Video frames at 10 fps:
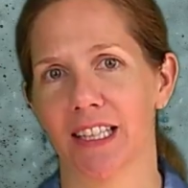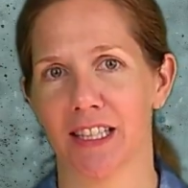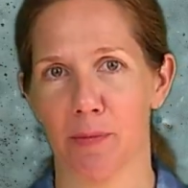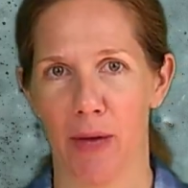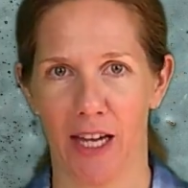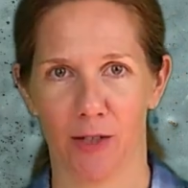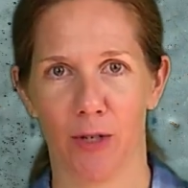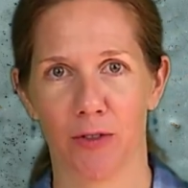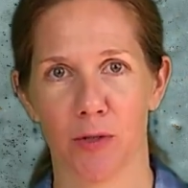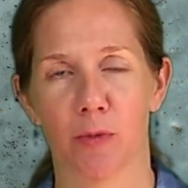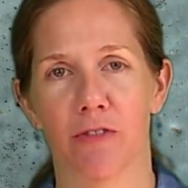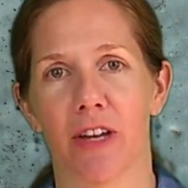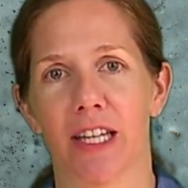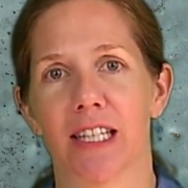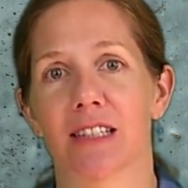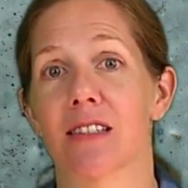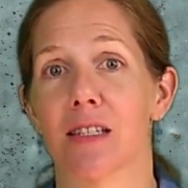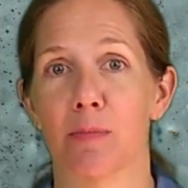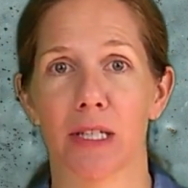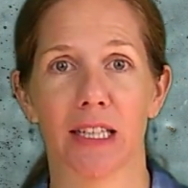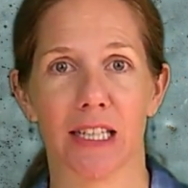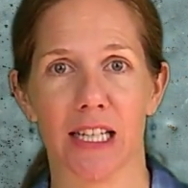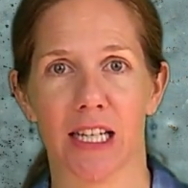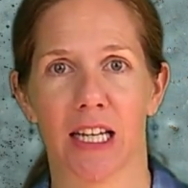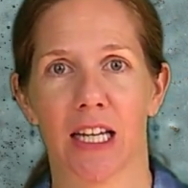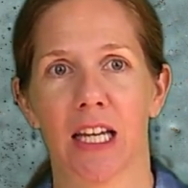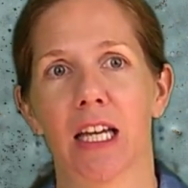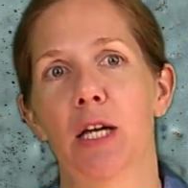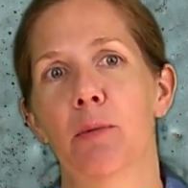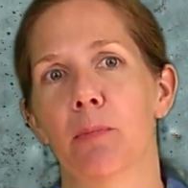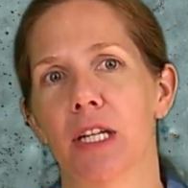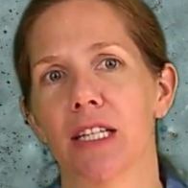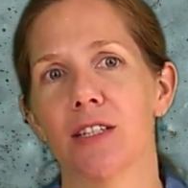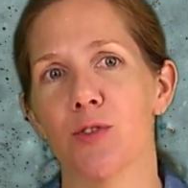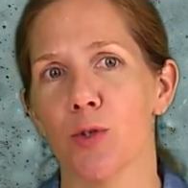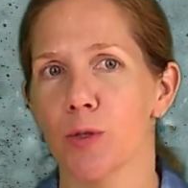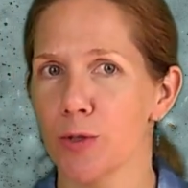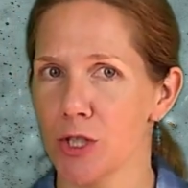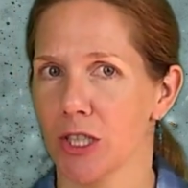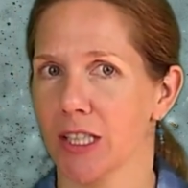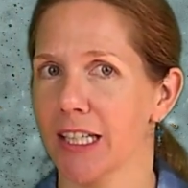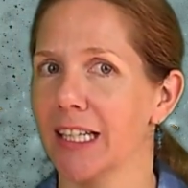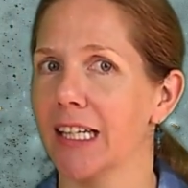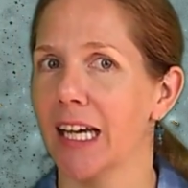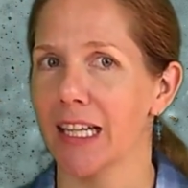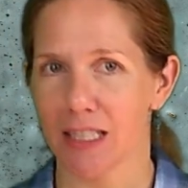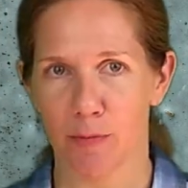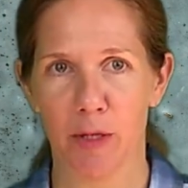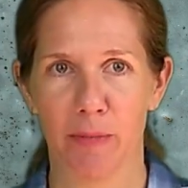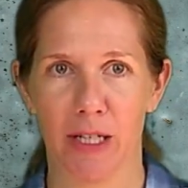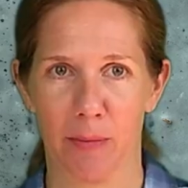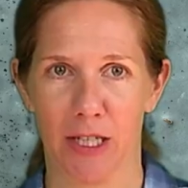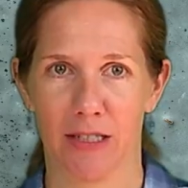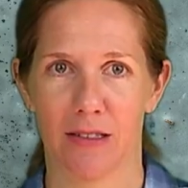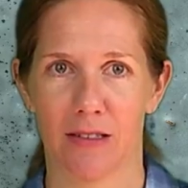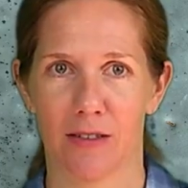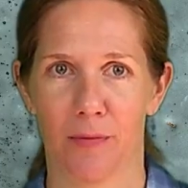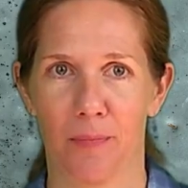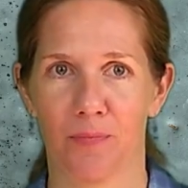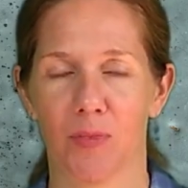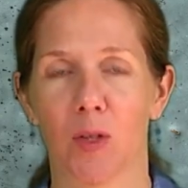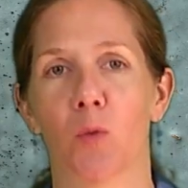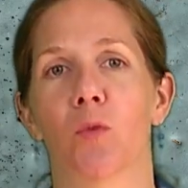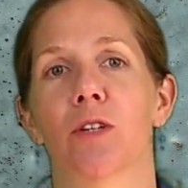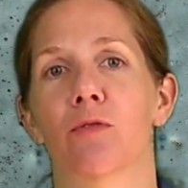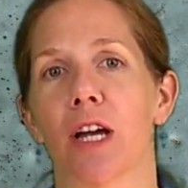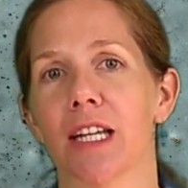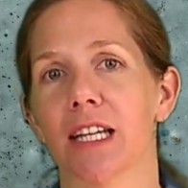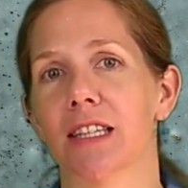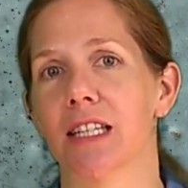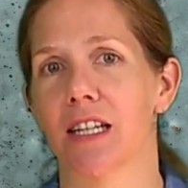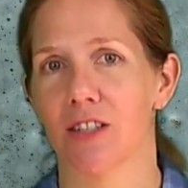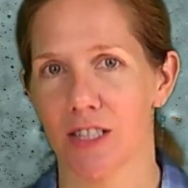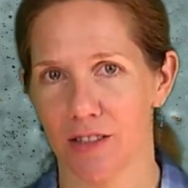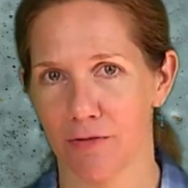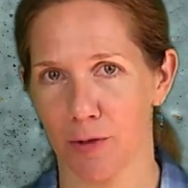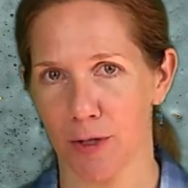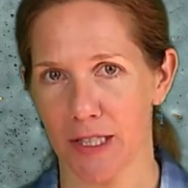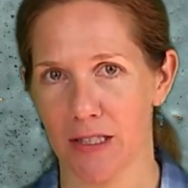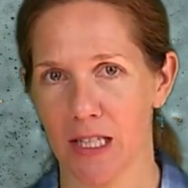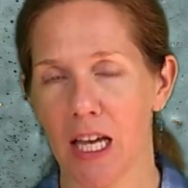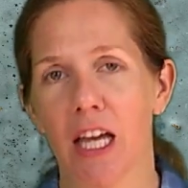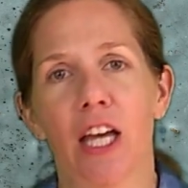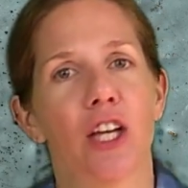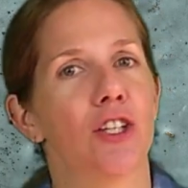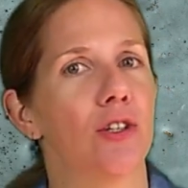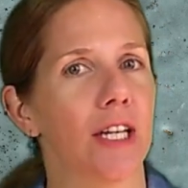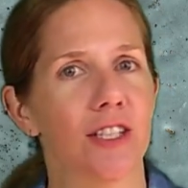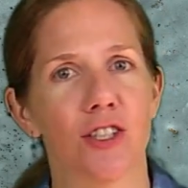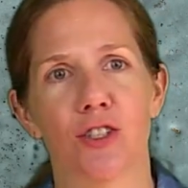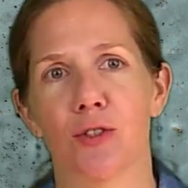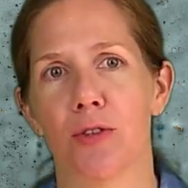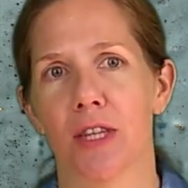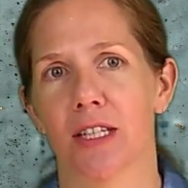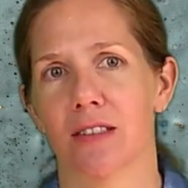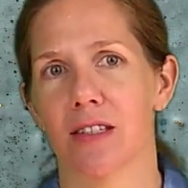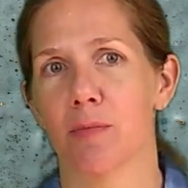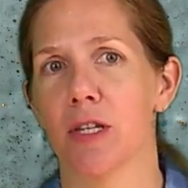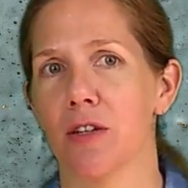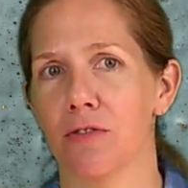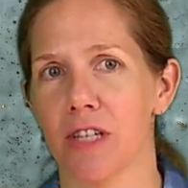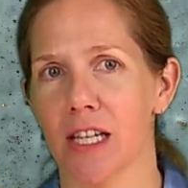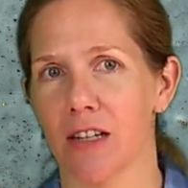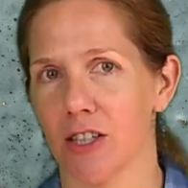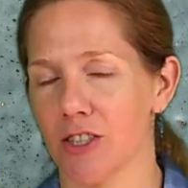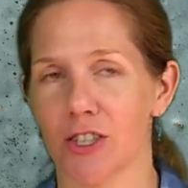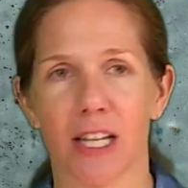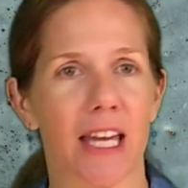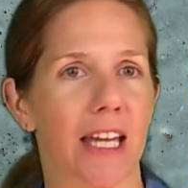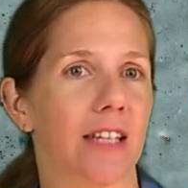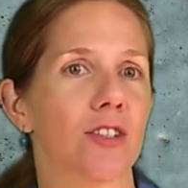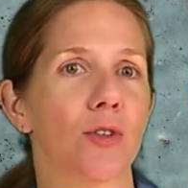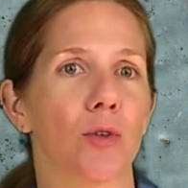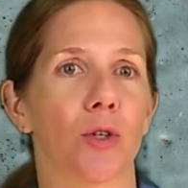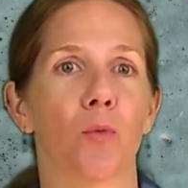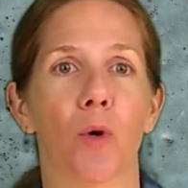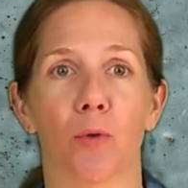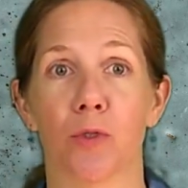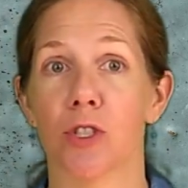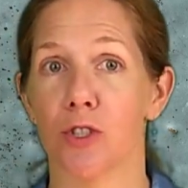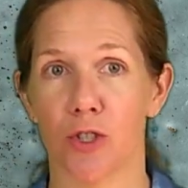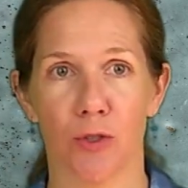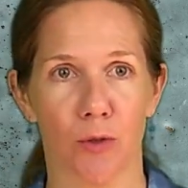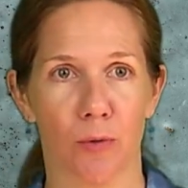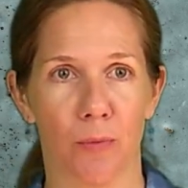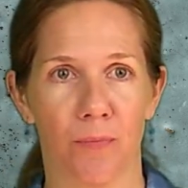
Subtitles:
in the background, providing stability, but it is crucial and not to be minimized. When writing in the narrative voice, you get to do things the POV character can't or won't do,